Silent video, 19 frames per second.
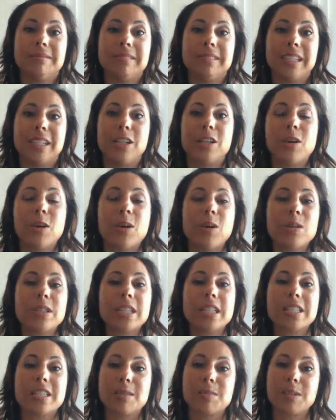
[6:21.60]
your whole
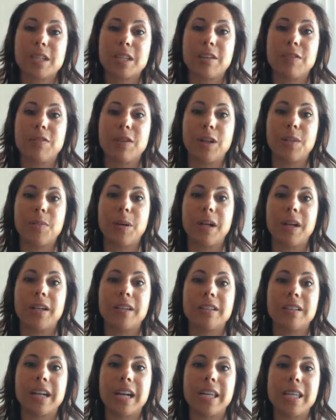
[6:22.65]
system's going to fall
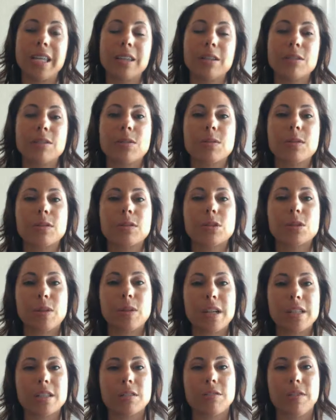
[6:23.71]
apart. I think there's a real
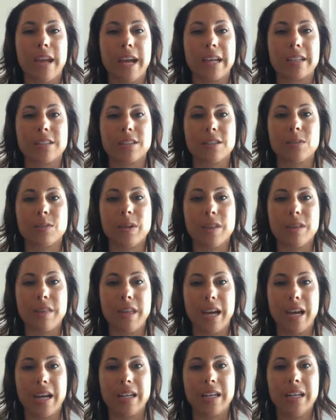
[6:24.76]
trust factor with
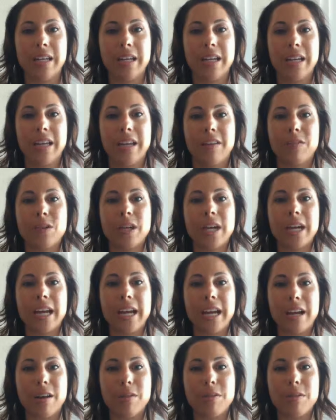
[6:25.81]
that. If you're not
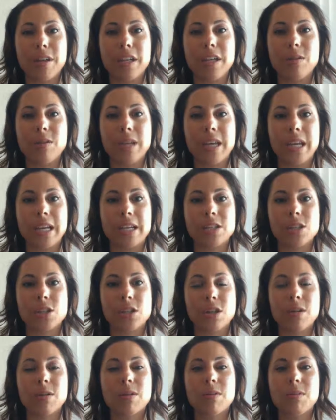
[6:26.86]
healthy and you can't
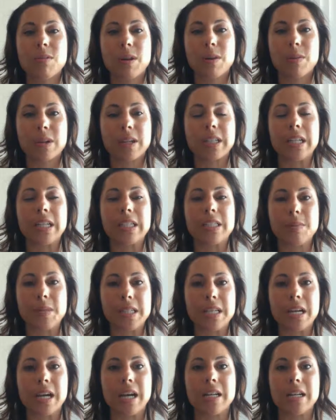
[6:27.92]
show what work needs to be
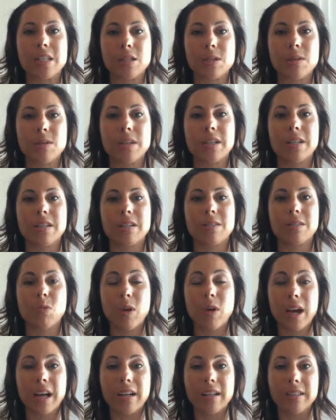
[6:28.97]
done and do it
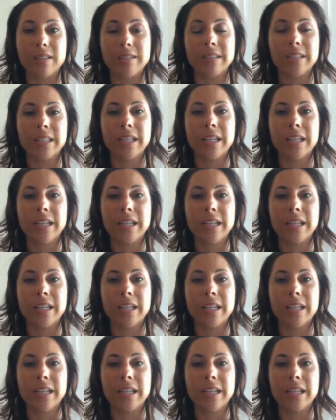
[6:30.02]
well,